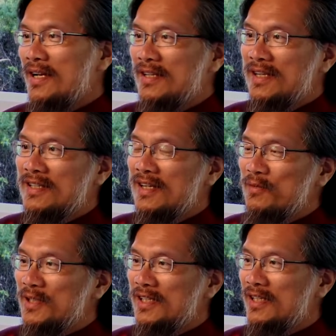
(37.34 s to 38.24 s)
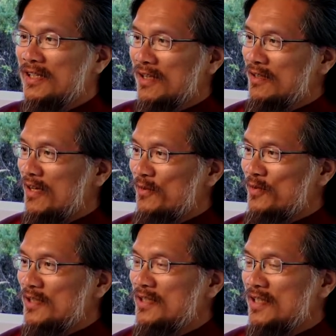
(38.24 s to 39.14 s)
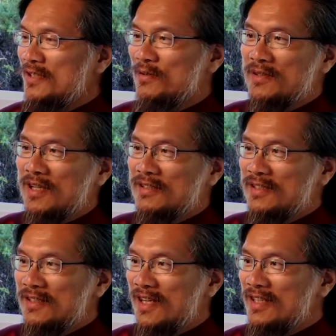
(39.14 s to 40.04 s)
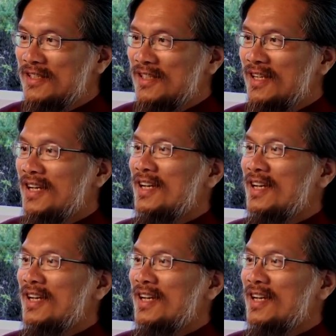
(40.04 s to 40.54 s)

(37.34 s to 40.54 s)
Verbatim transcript: And then uh, we did another conference in 2010.